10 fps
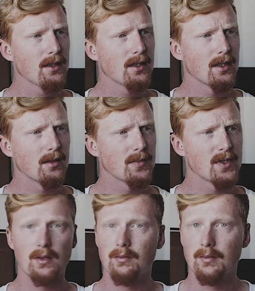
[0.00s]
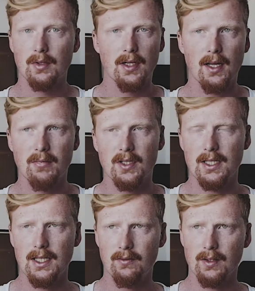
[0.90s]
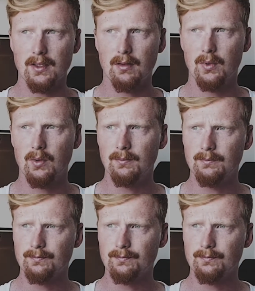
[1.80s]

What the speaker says: So an amputee, for example,